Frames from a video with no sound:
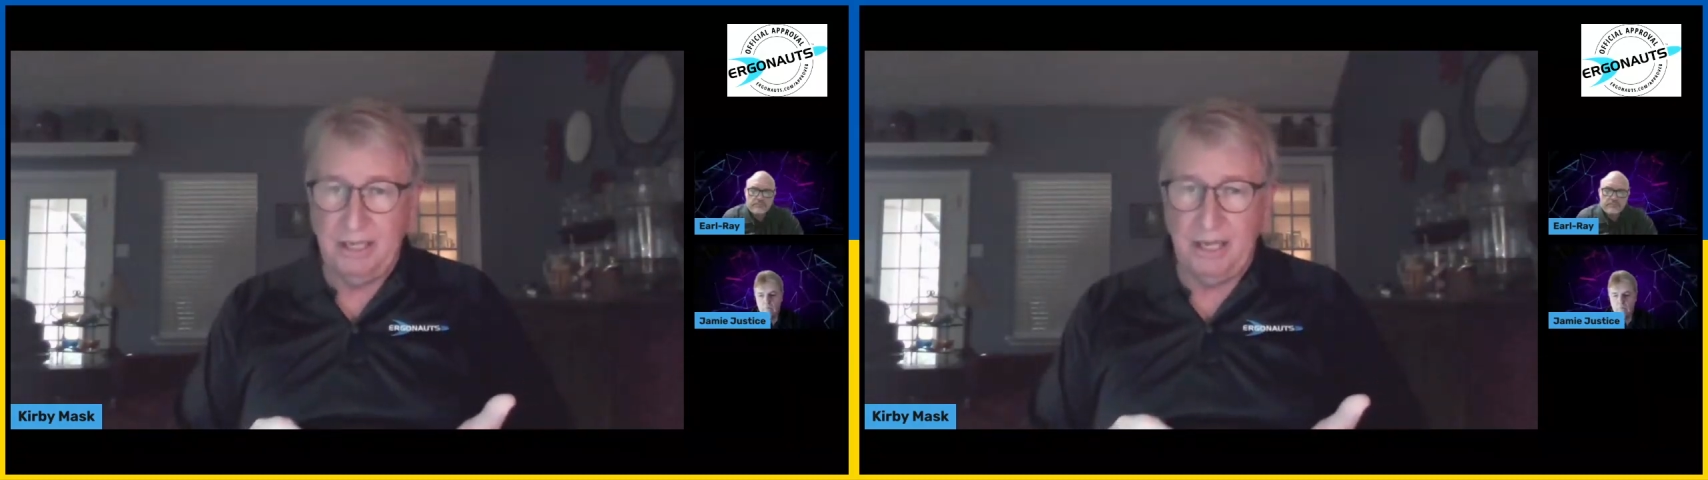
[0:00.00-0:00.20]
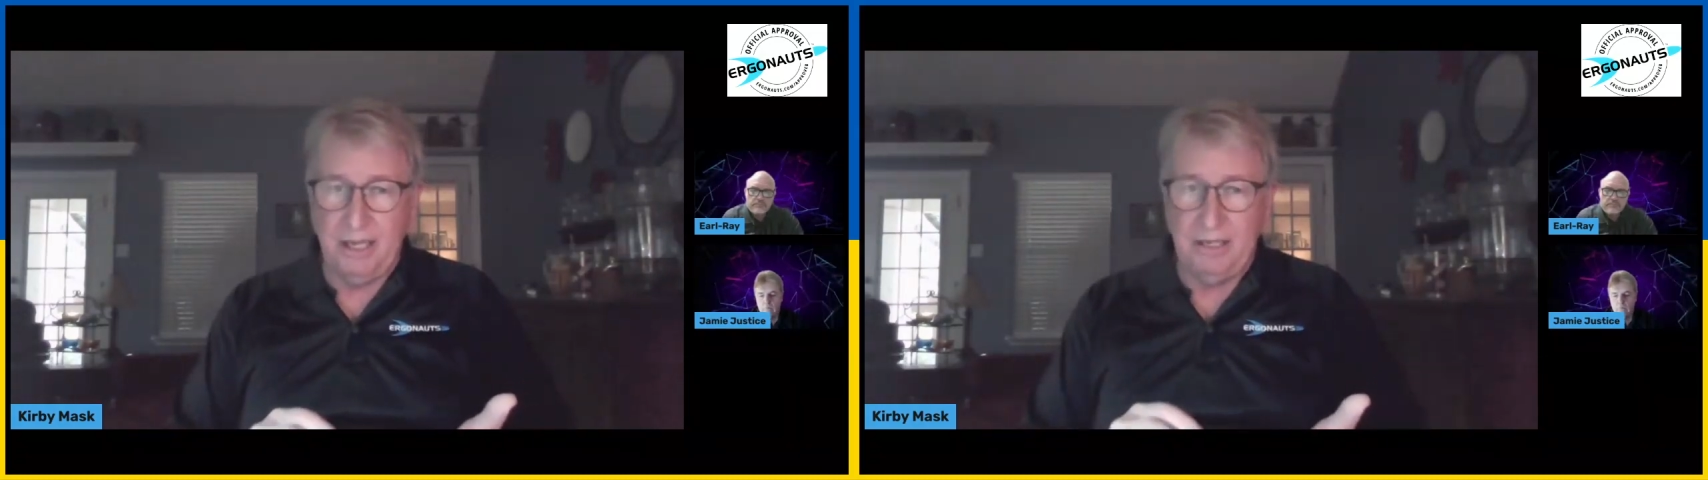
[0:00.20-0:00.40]

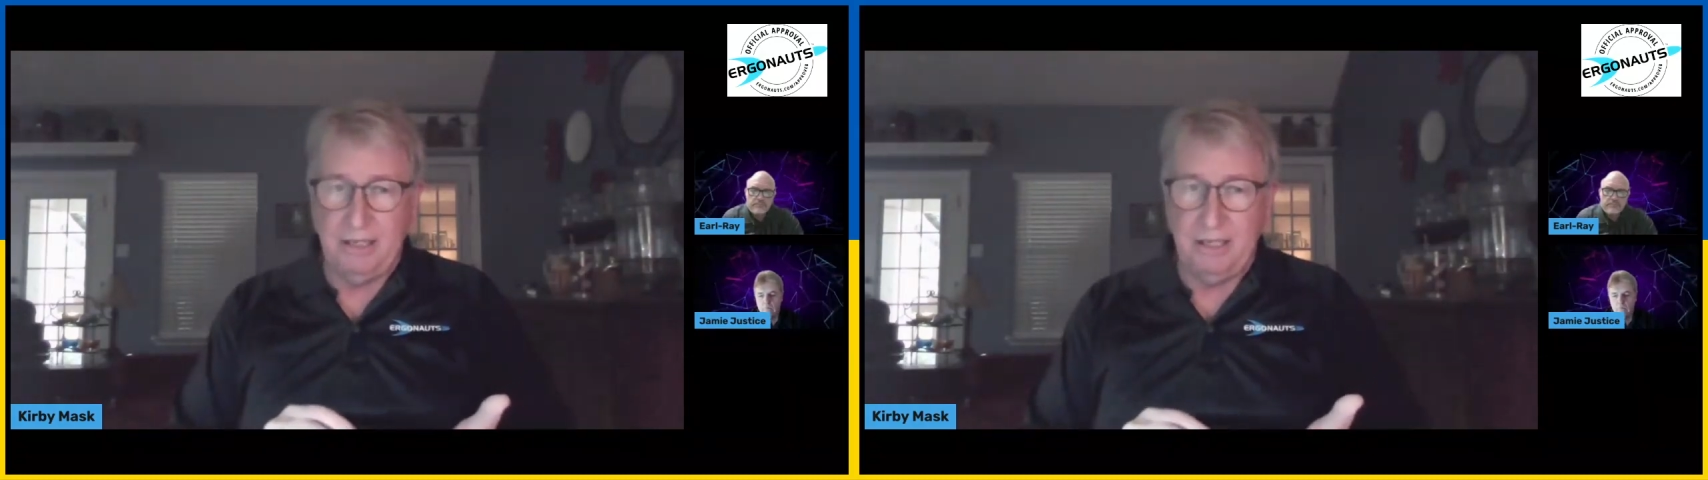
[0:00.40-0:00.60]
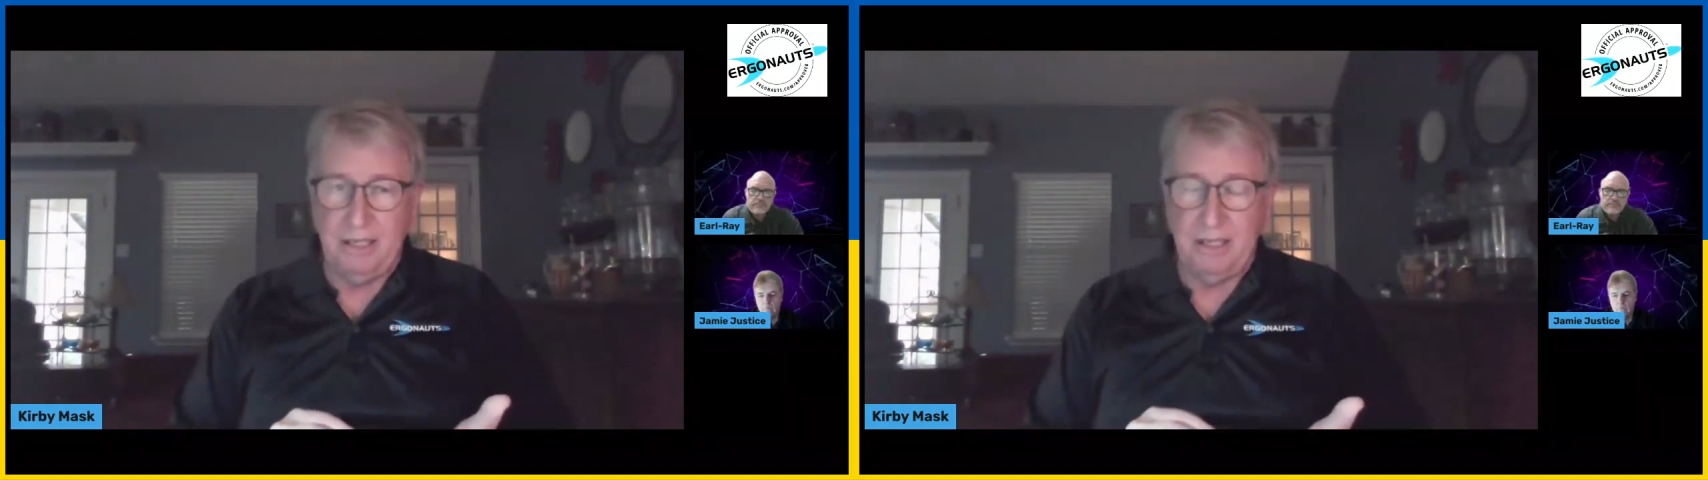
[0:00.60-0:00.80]

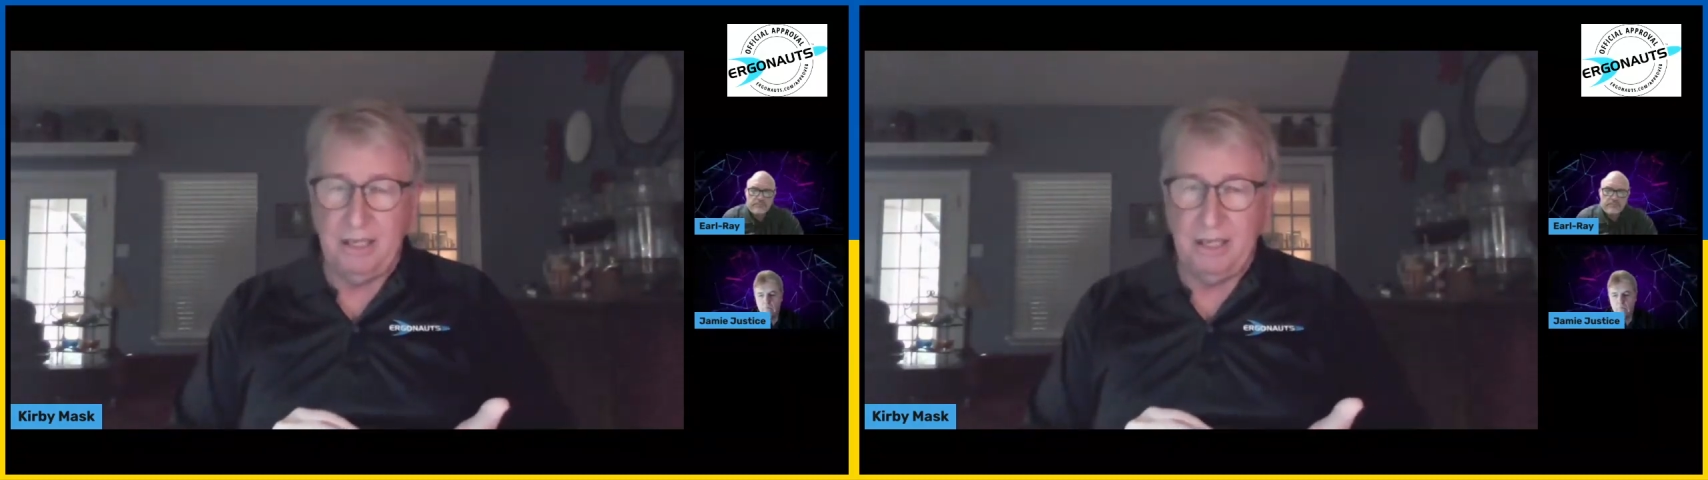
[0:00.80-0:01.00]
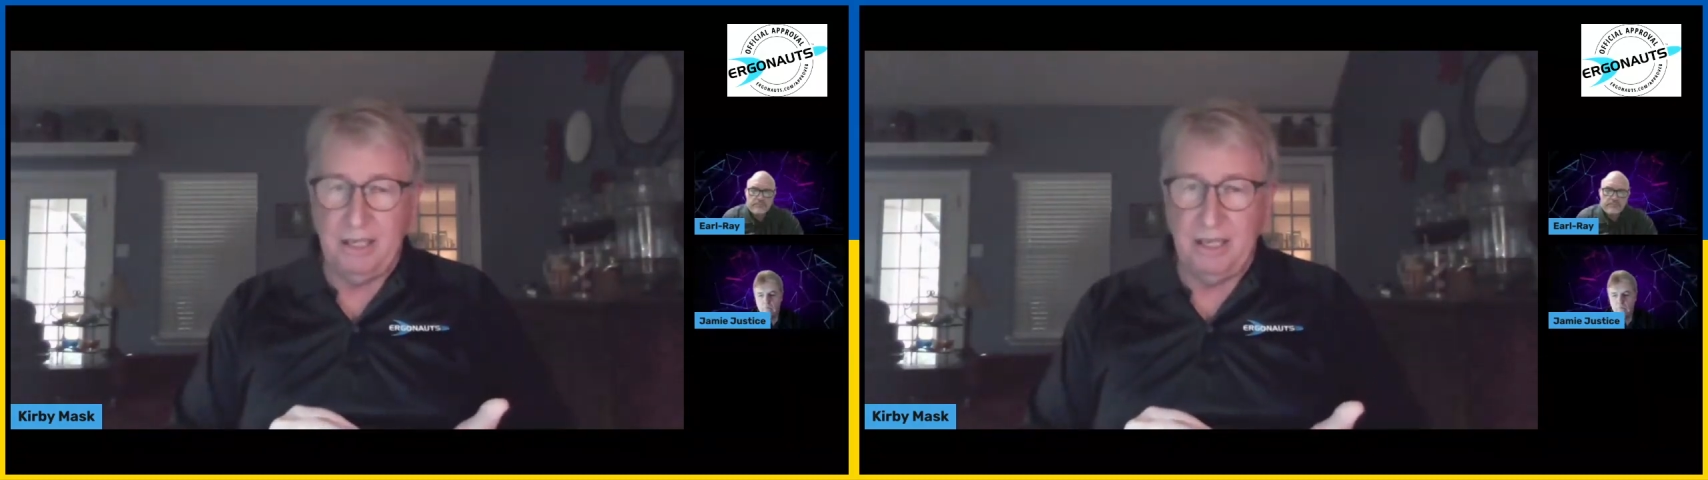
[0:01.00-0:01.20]
and
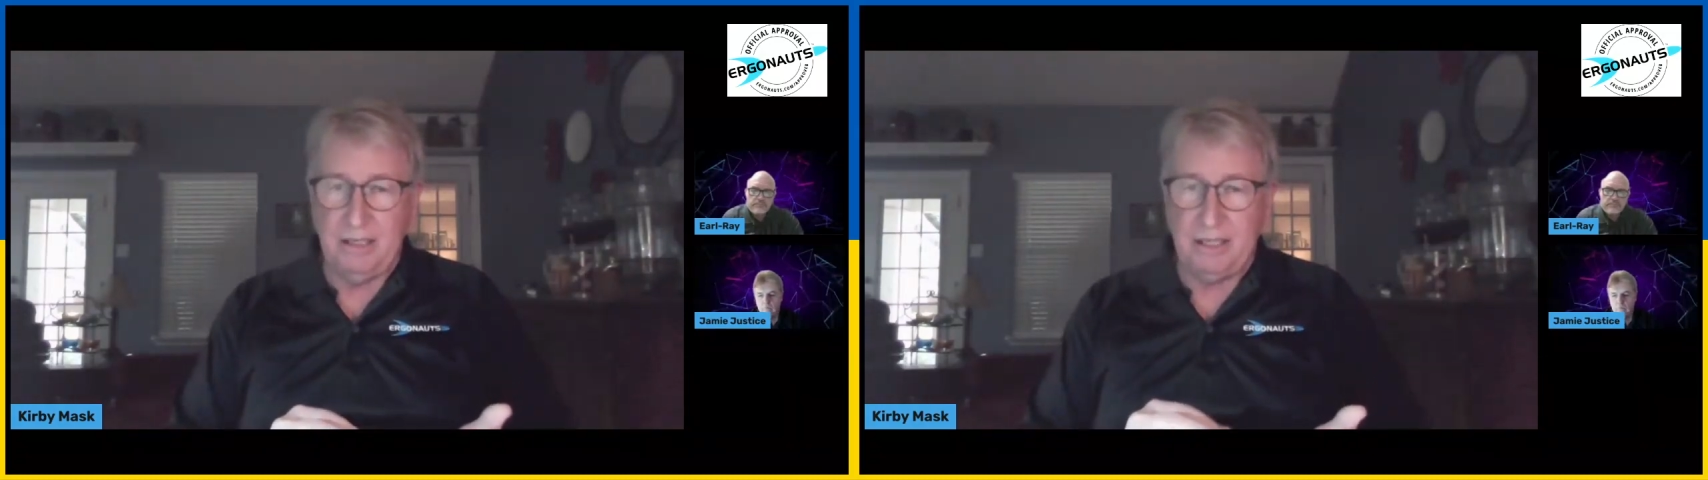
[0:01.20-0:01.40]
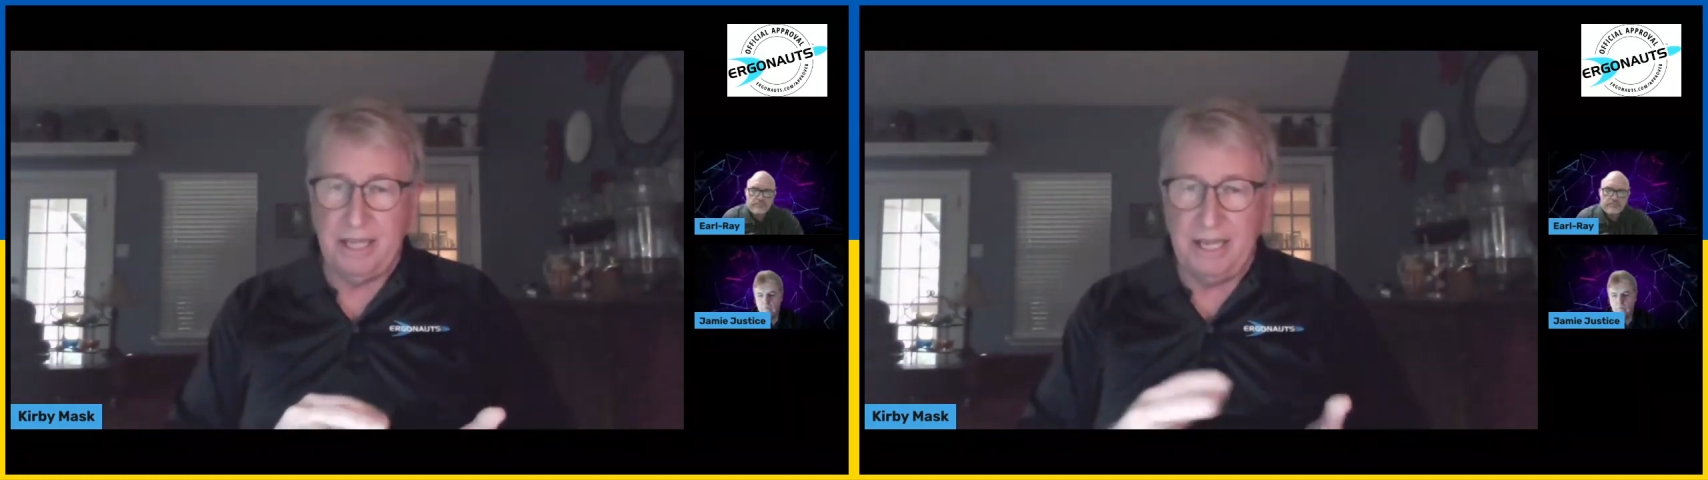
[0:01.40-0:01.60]

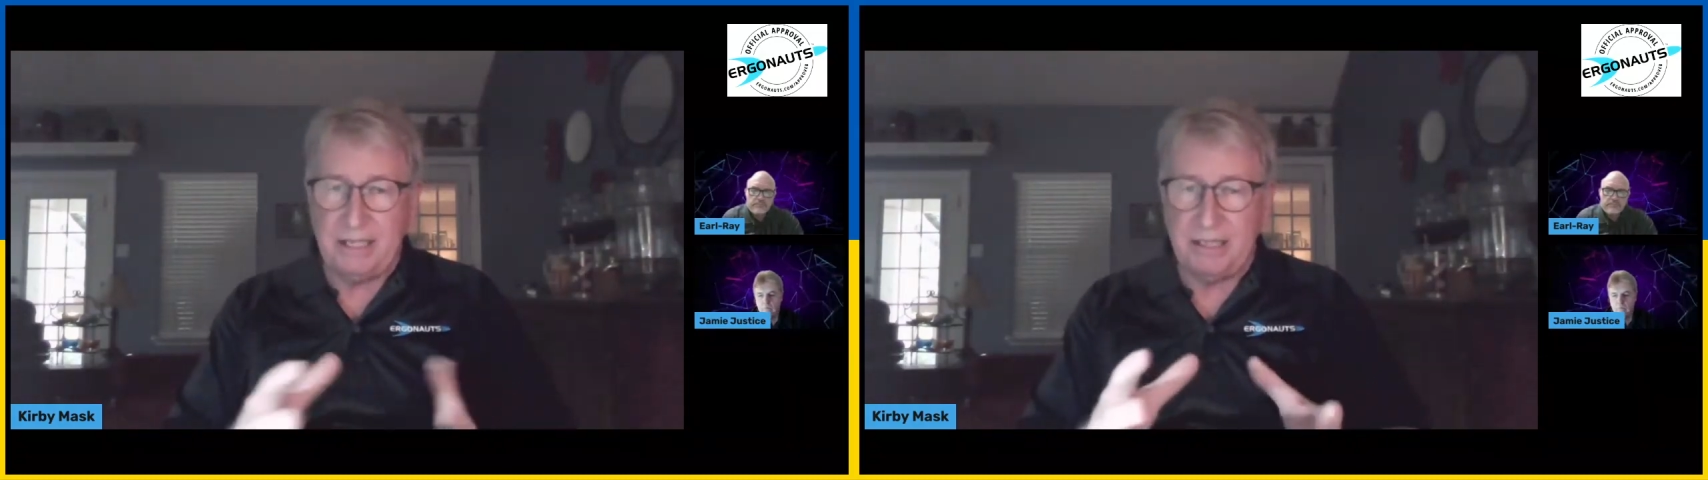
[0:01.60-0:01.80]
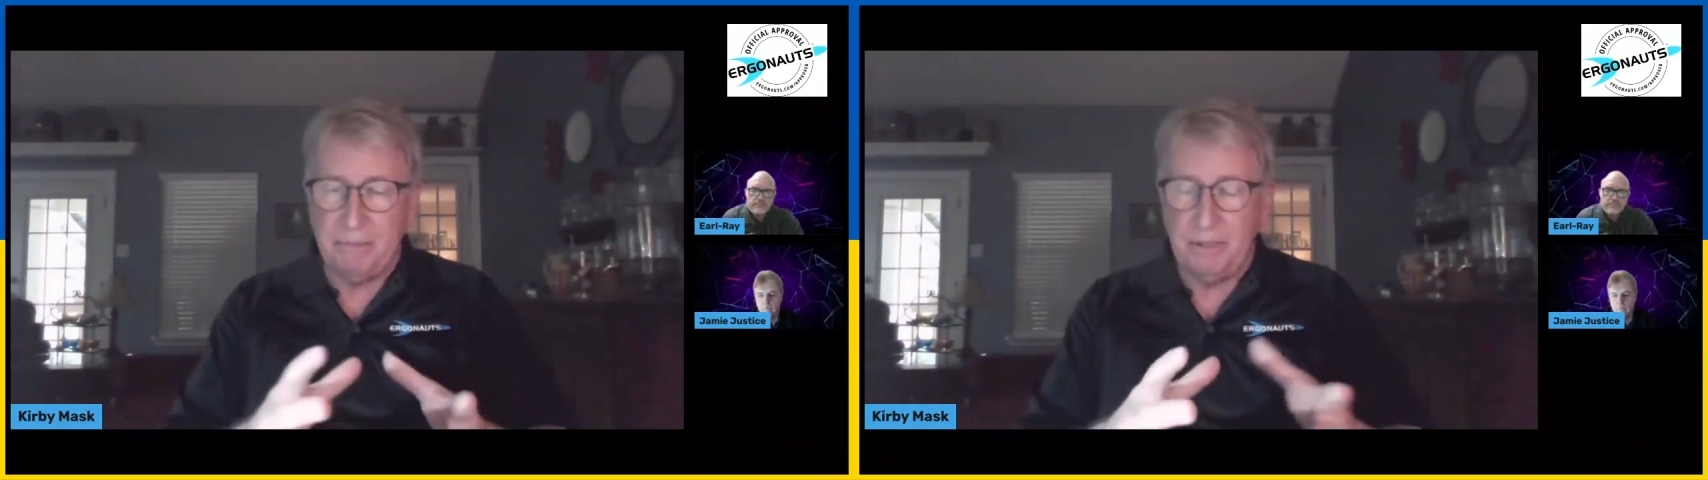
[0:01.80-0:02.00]
to
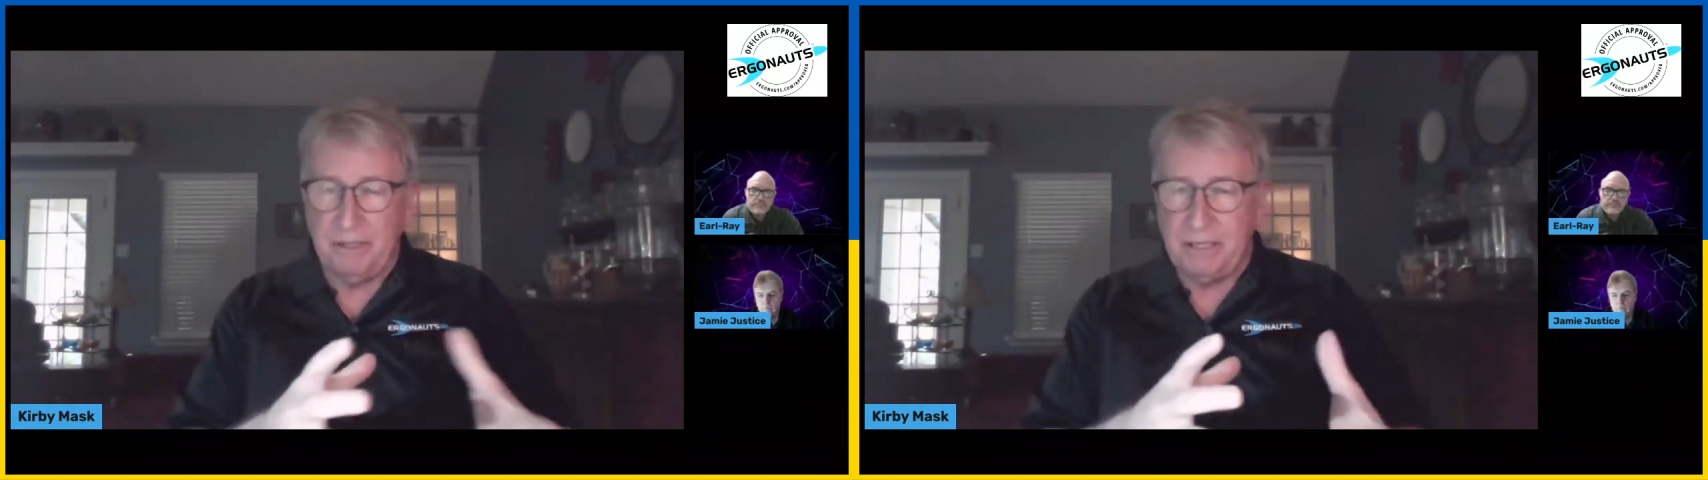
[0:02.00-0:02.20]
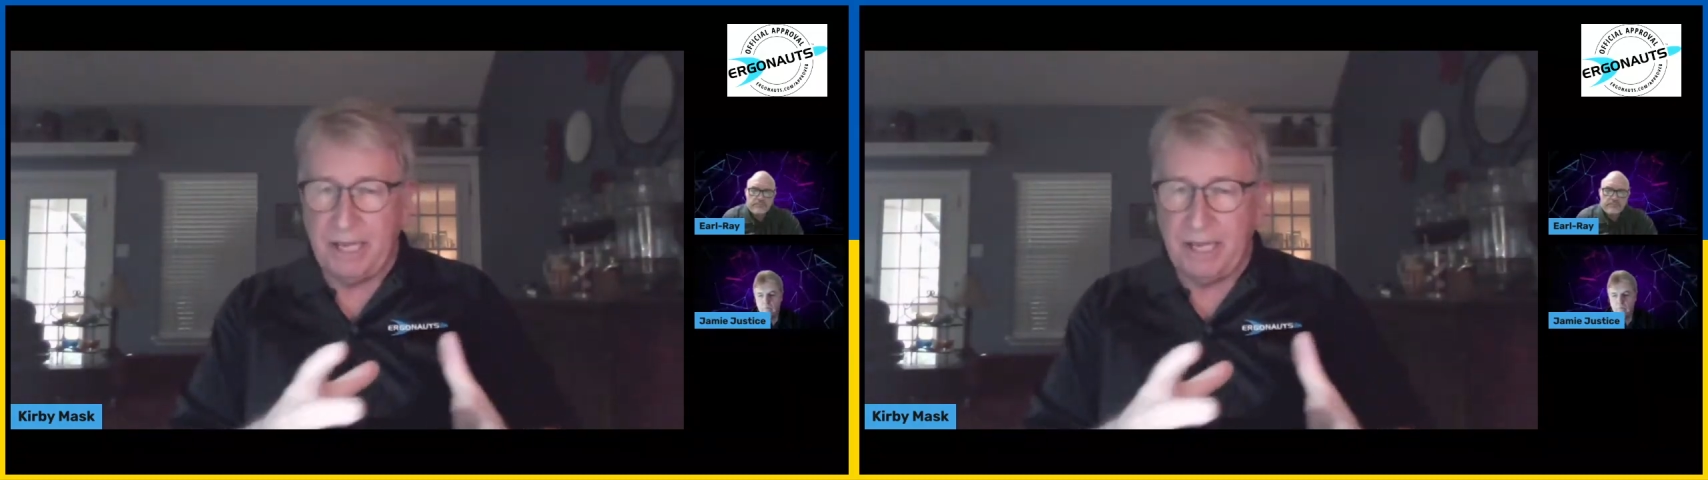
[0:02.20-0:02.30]
take some of them,